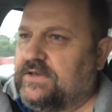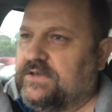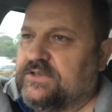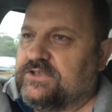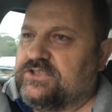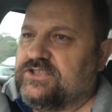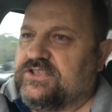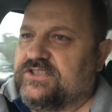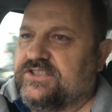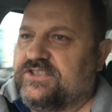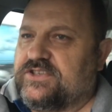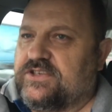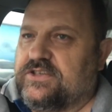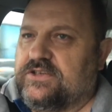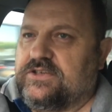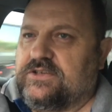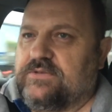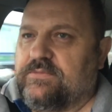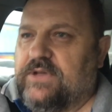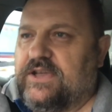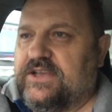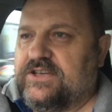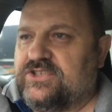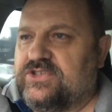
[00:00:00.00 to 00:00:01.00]
just to
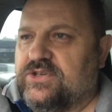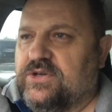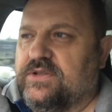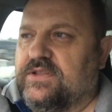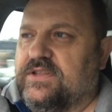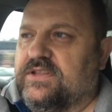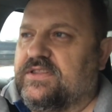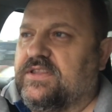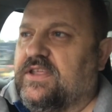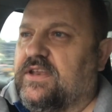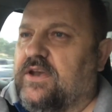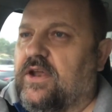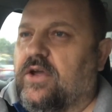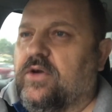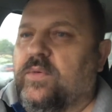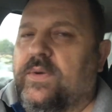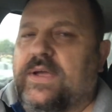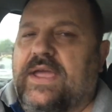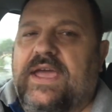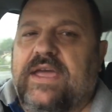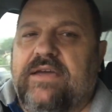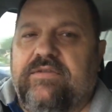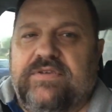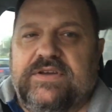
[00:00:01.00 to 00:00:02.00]
make sure that they know we
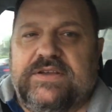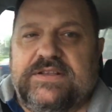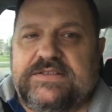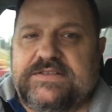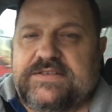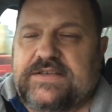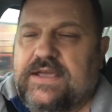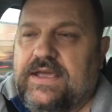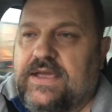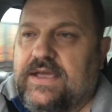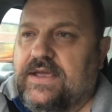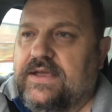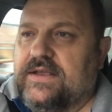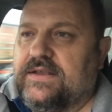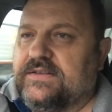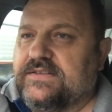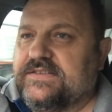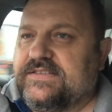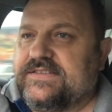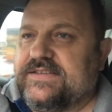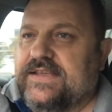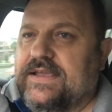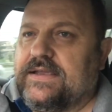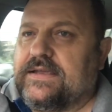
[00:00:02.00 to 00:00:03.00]
have it and
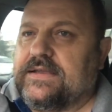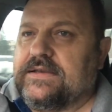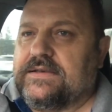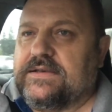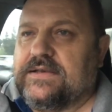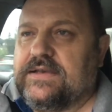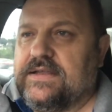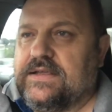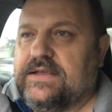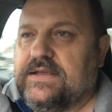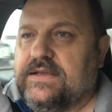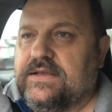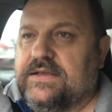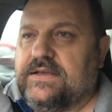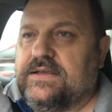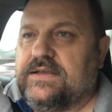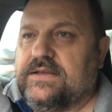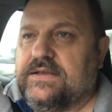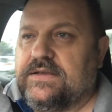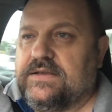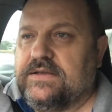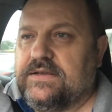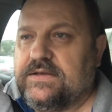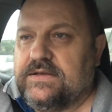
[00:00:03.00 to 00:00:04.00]

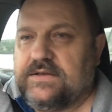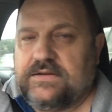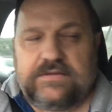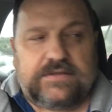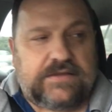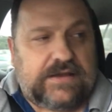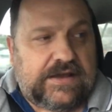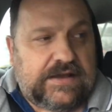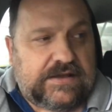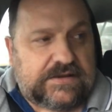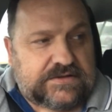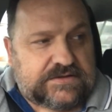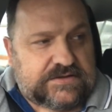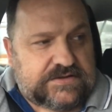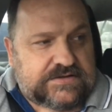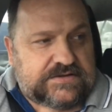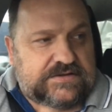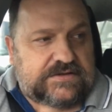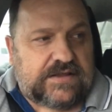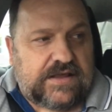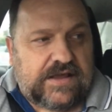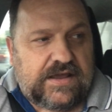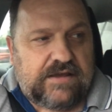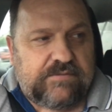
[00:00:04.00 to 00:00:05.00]
secondly that
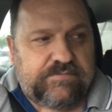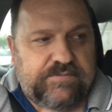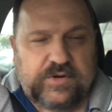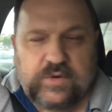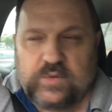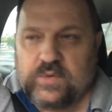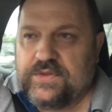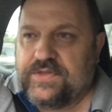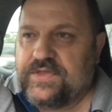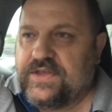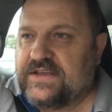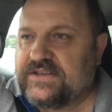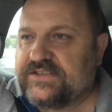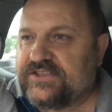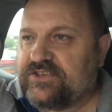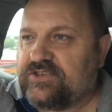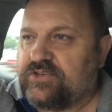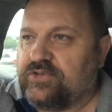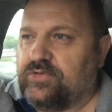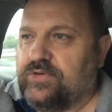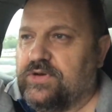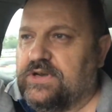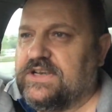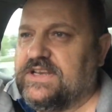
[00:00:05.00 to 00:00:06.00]
they're happy with us
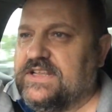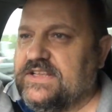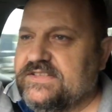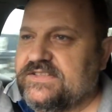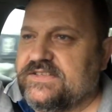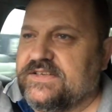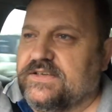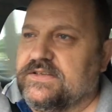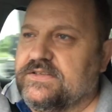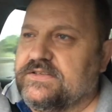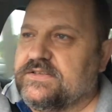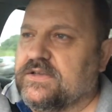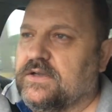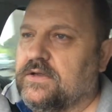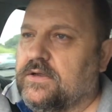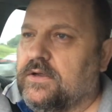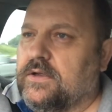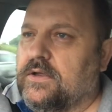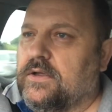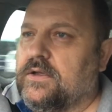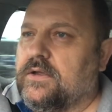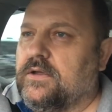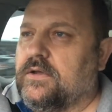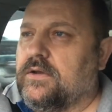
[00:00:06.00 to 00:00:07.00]
to release it
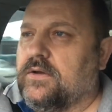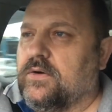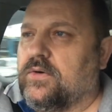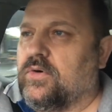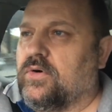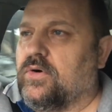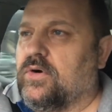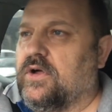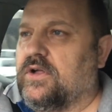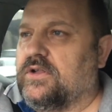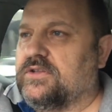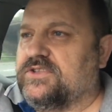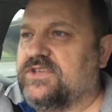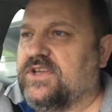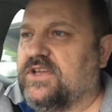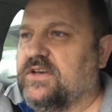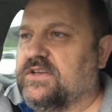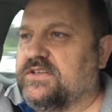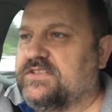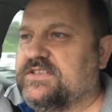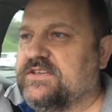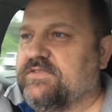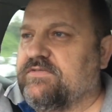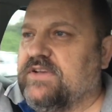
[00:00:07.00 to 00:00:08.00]
or
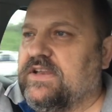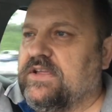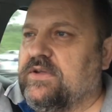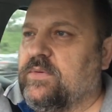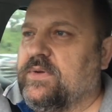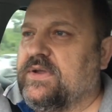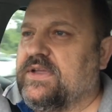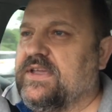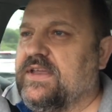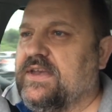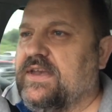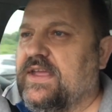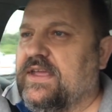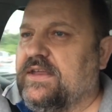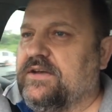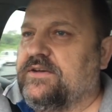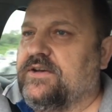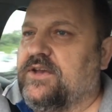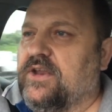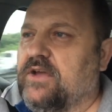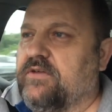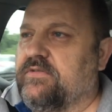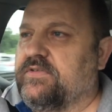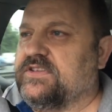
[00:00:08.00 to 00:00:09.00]
alternatively we can hand
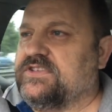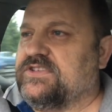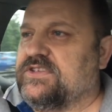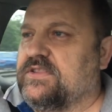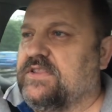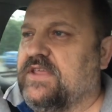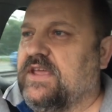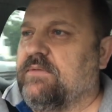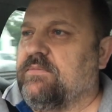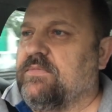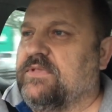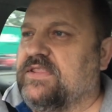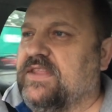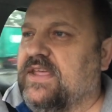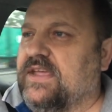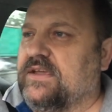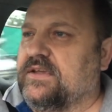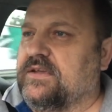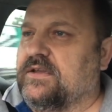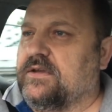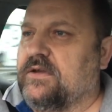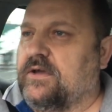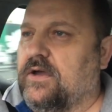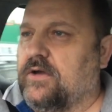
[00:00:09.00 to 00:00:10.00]
it over to them and they
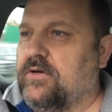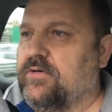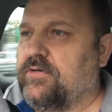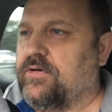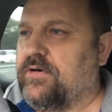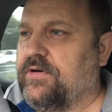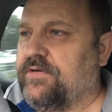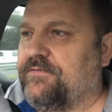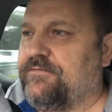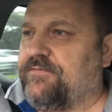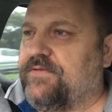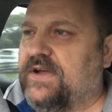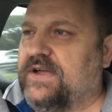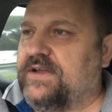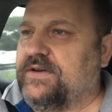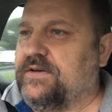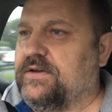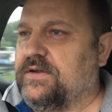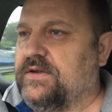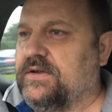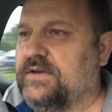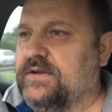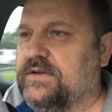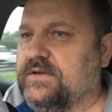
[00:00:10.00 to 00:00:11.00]
can go find
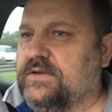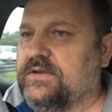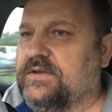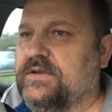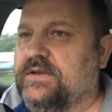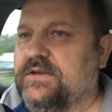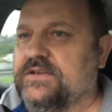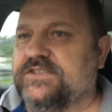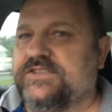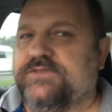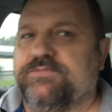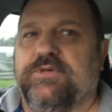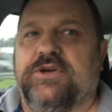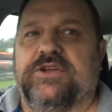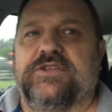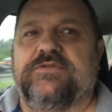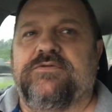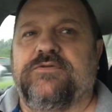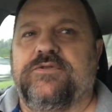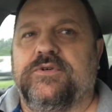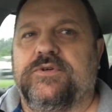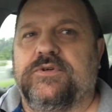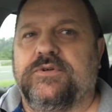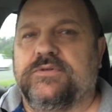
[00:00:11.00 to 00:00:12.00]
a, a spot
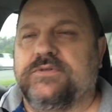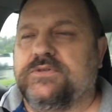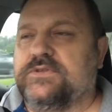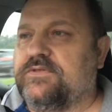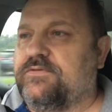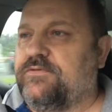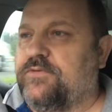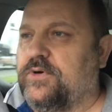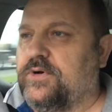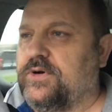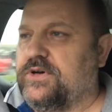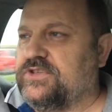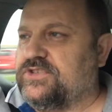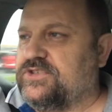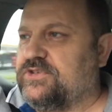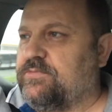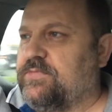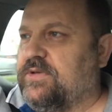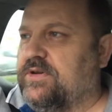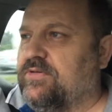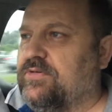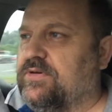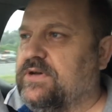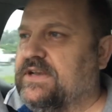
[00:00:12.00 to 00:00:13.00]
for for it to
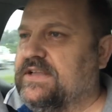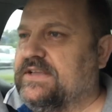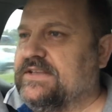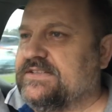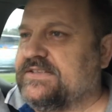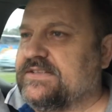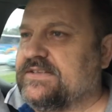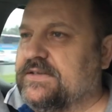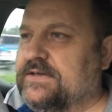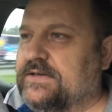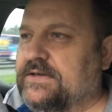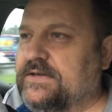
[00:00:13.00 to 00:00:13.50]
be released